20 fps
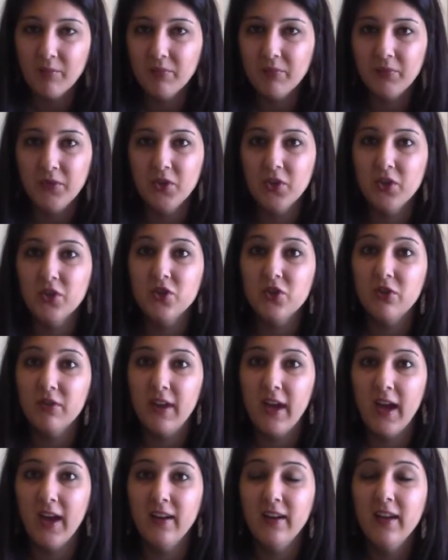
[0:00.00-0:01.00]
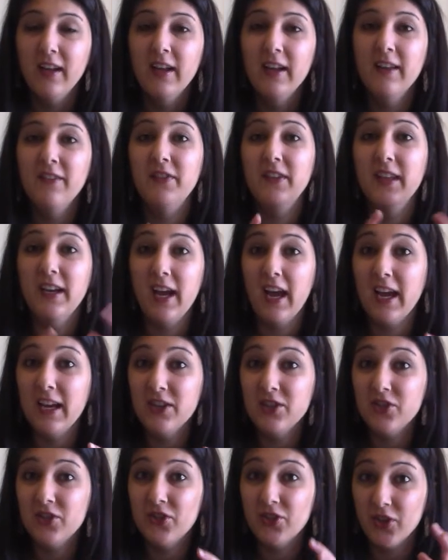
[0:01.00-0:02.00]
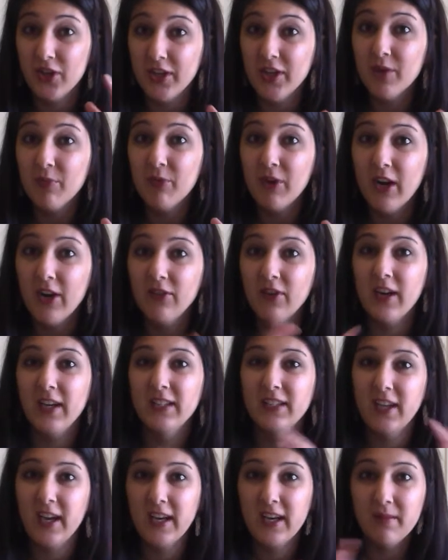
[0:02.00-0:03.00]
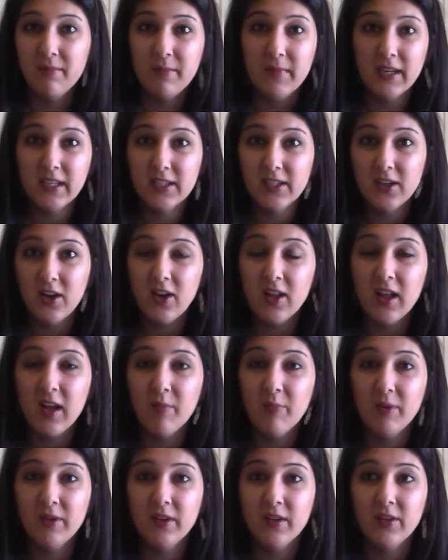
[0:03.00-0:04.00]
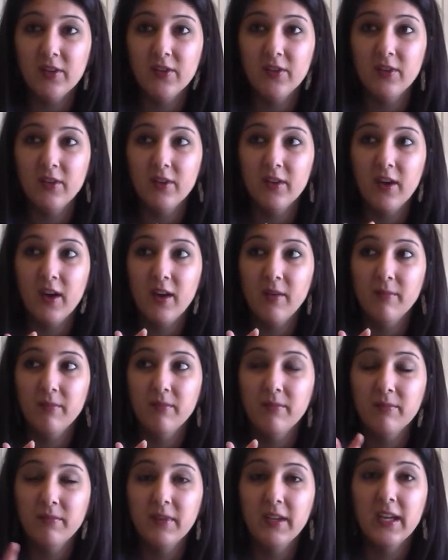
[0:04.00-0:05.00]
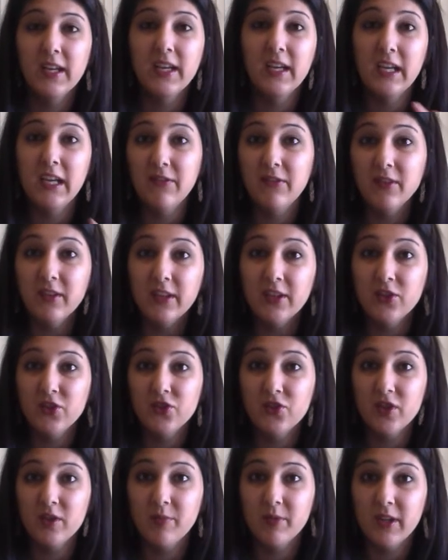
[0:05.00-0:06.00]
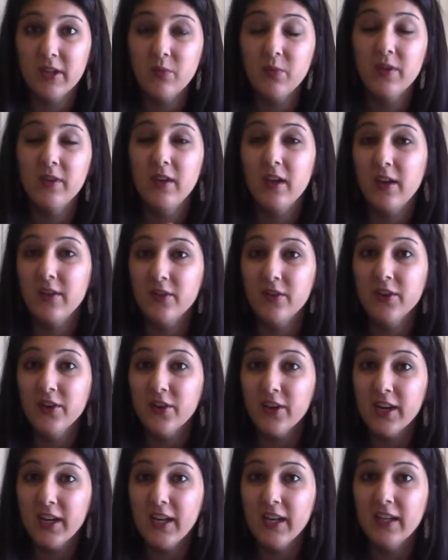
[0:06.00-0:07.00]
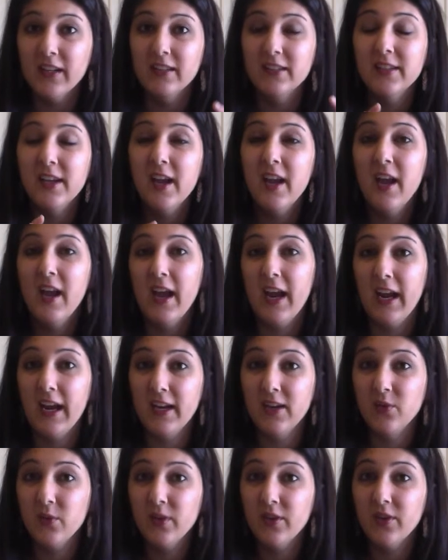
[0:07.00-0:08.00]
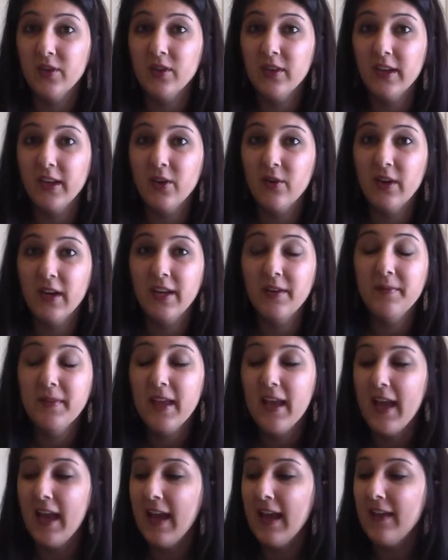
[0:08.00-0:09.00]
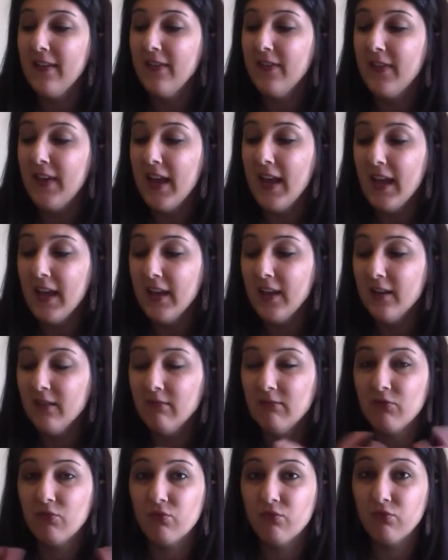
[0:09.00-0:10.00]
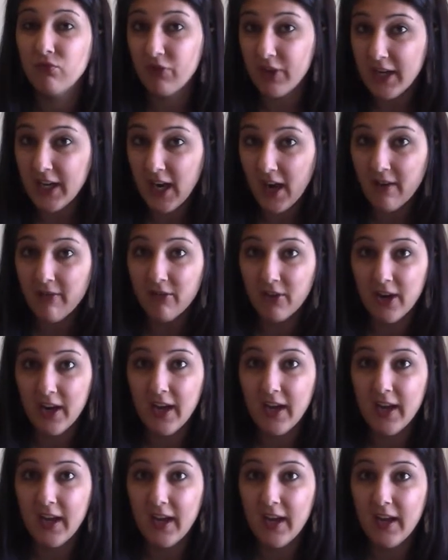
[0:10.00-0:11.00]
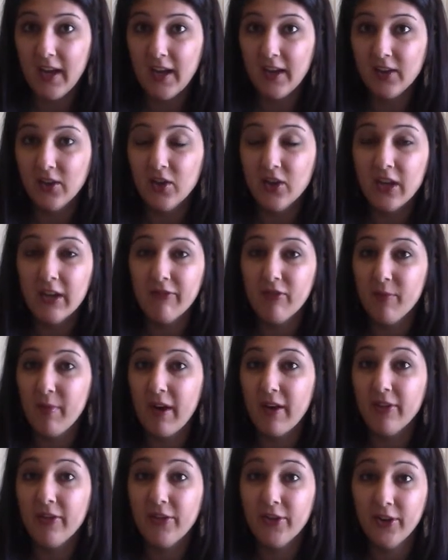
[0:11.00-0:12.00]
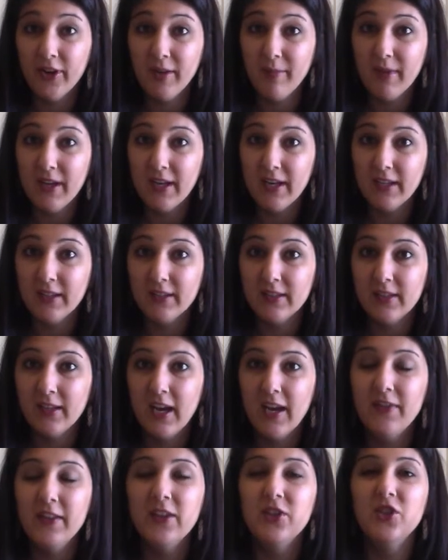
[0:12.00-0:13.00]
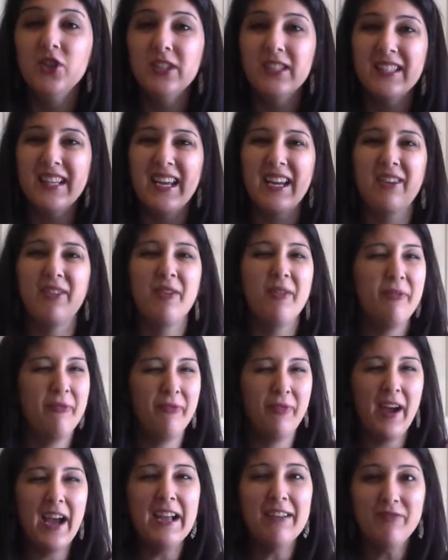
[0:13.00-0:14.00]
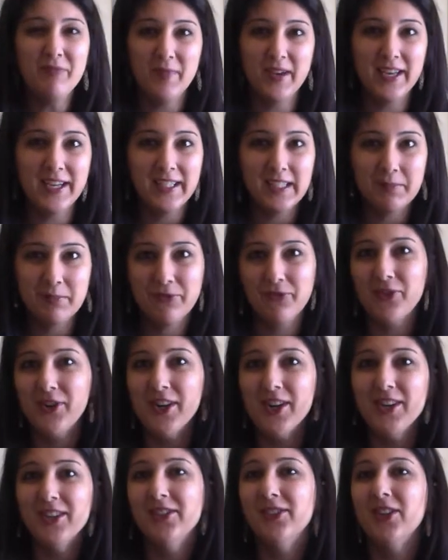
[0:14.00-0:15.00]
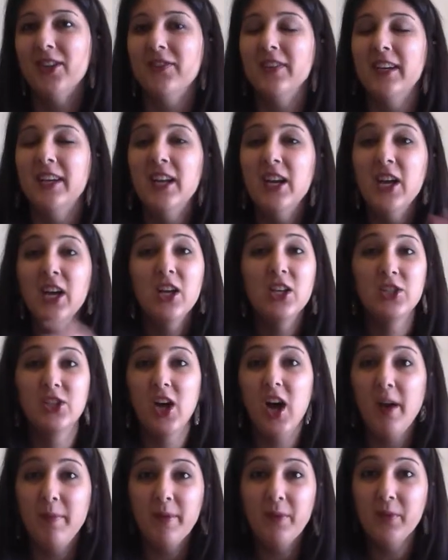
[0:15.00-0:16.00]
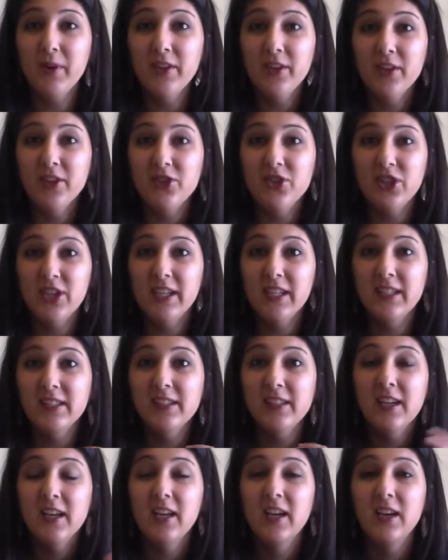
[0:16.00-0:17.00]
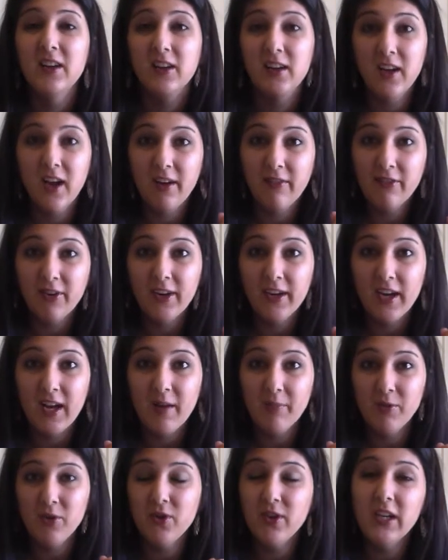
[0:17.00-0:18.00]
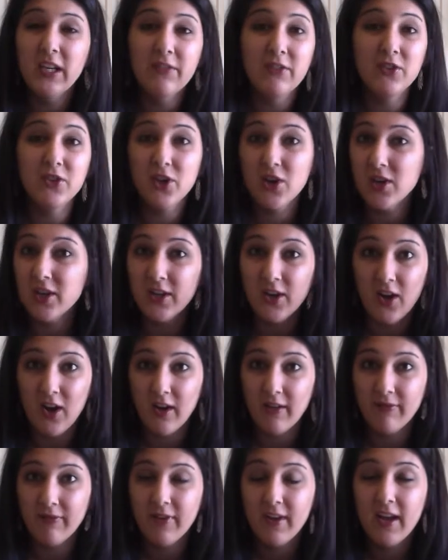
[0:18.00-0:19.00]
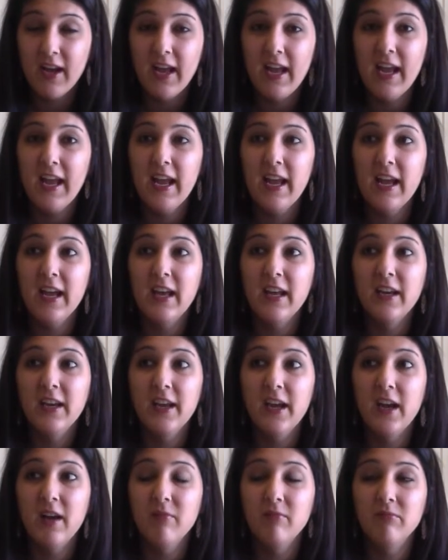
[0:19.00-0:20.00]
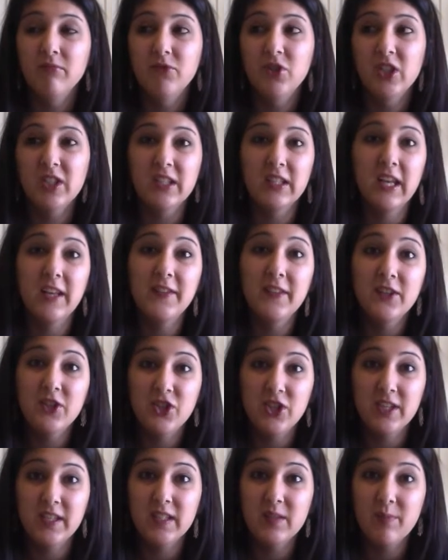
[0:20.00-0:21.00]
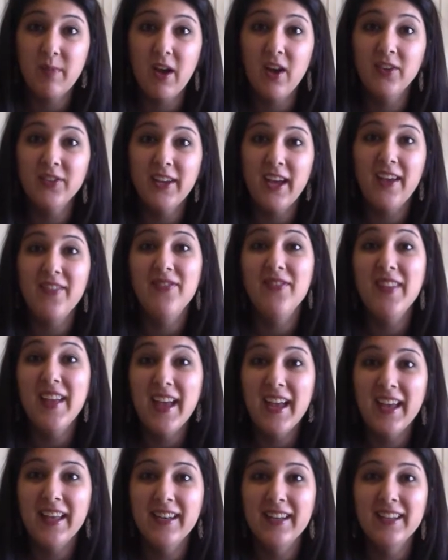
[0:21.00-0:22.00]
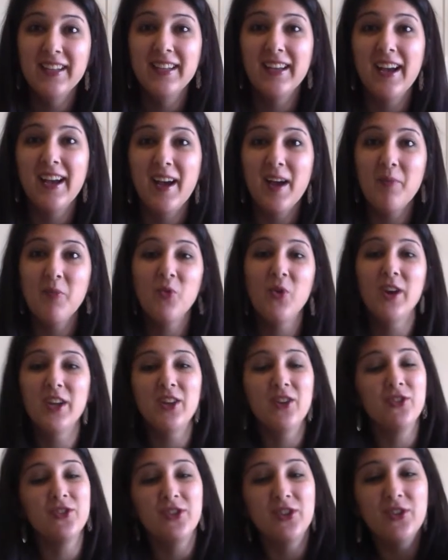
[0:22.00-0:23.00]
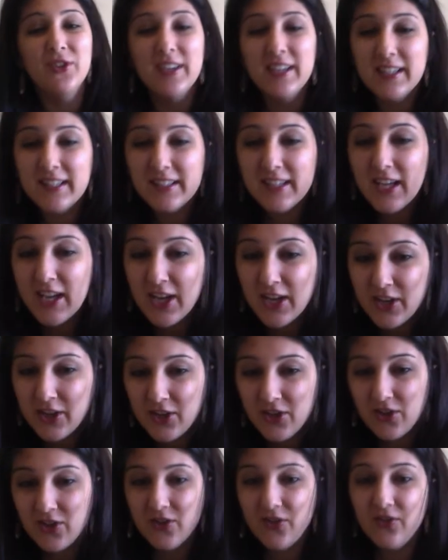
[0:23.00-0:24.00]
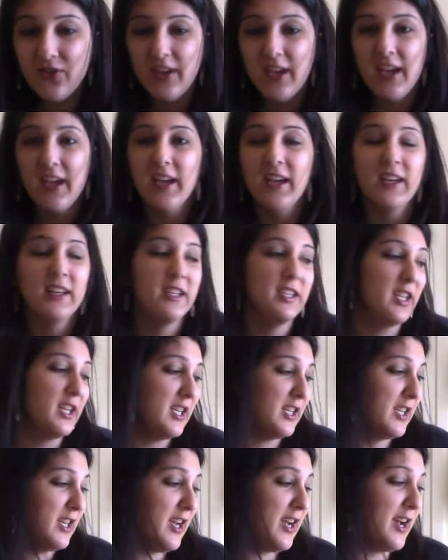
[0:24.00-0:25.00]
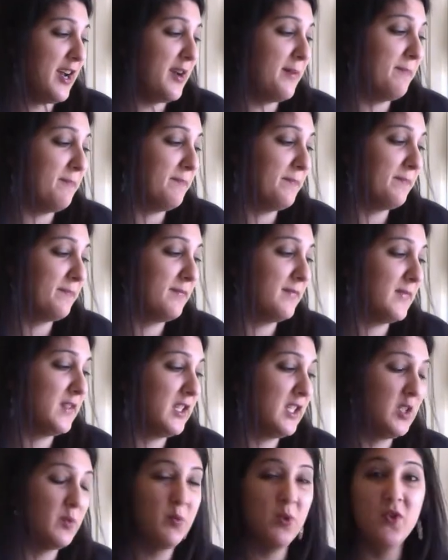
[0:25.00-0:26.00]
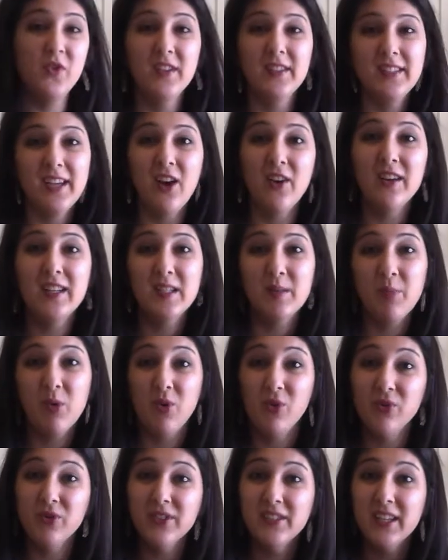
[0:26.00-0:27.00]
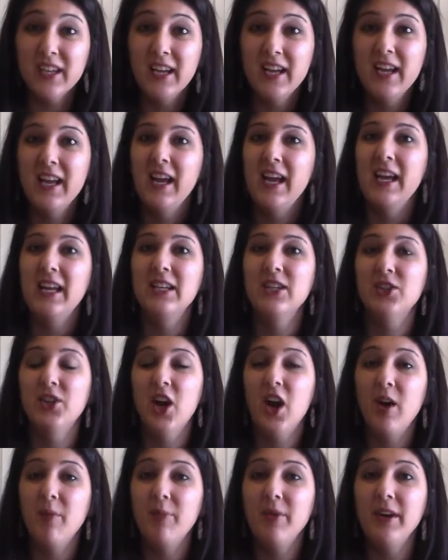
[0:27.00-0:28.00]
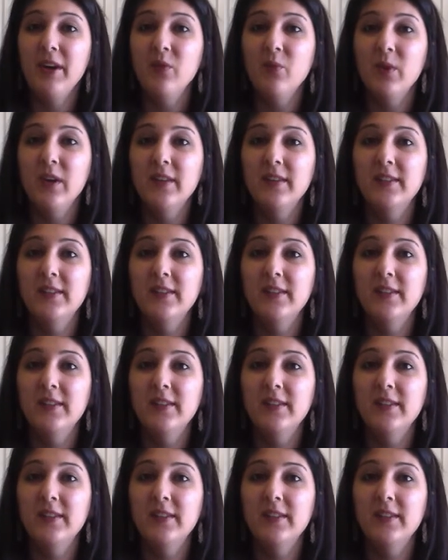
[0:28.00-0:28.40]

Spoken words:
You can do that. Then stir in your brown rice, kind of mix it all up and get it evenly distributed with the other ingredients and with your liquid, and then recover it and cook it for about 30 minutes. And then just like 5 minutes before you're going to serve it, top it with your cheese, cover it up. You can even turn it off and just let the cheese melt. And then what you'll do is you can spoon this out into bowls and top it with